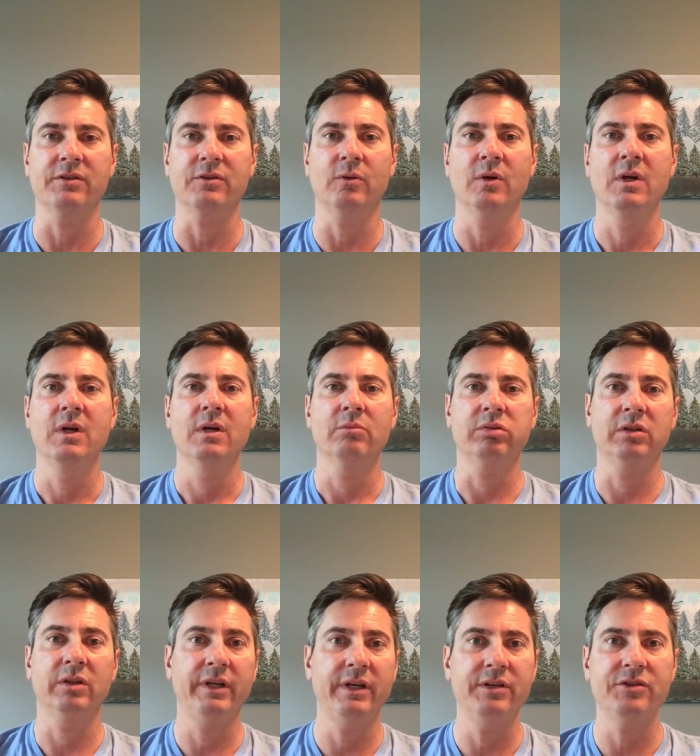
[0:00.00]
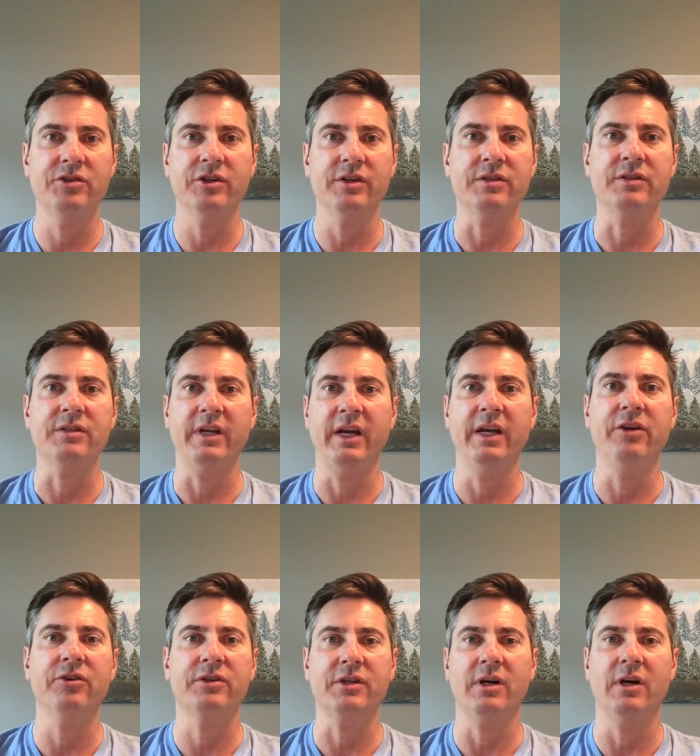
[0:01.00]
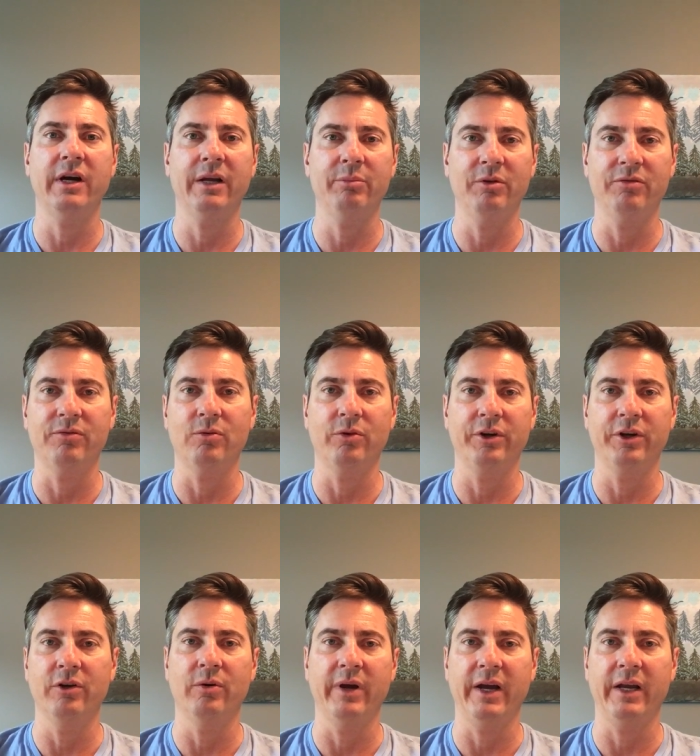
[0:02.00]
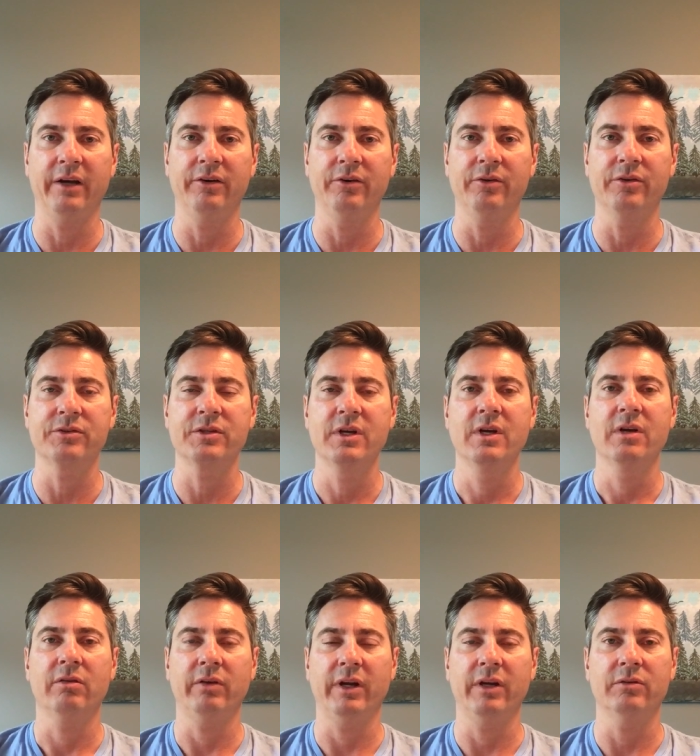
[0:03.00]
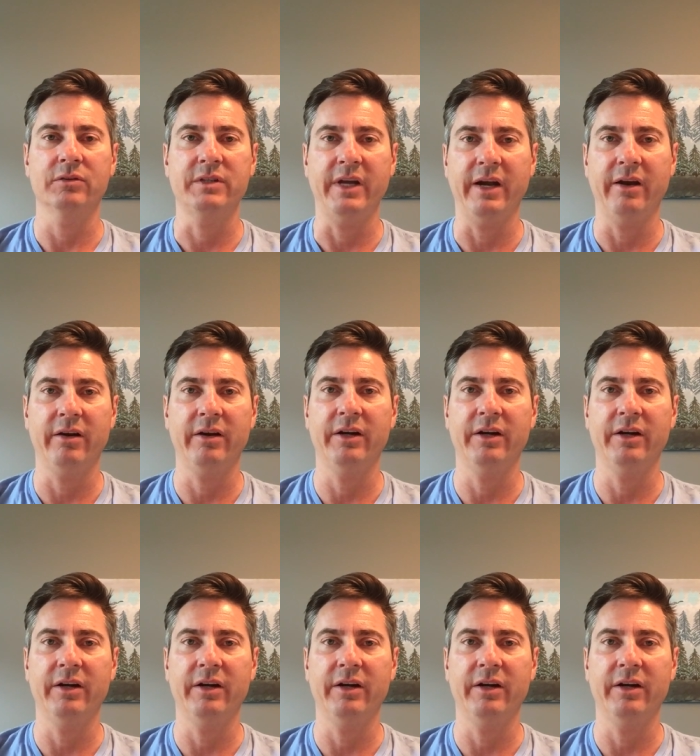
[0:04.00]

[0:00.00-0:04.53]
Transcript: So please just take your time before you go ahead and do this retinal tear.